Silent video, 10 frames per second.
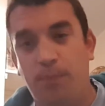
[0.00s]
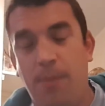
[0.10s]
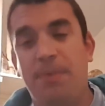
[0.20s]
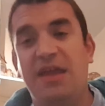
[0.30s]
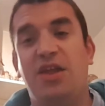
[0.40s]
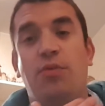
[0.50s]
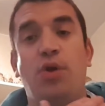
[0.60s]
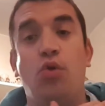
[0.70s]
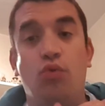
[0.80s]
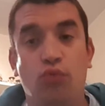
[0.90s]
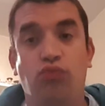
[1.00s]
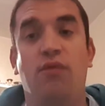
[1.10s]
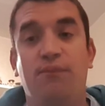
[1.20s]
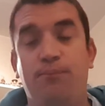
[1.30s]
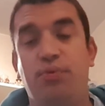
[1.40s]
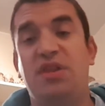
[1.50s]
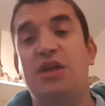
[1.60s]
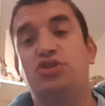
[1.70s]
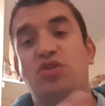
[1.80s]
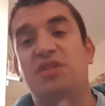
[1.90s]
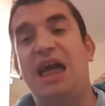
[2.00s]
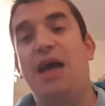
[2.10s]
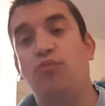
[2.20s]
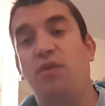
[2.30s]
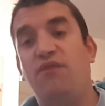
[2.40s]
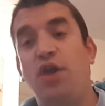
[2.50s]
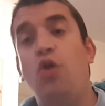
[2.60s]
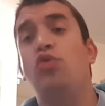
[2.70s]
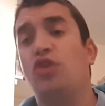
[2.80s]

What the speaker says: PCW predictions and review.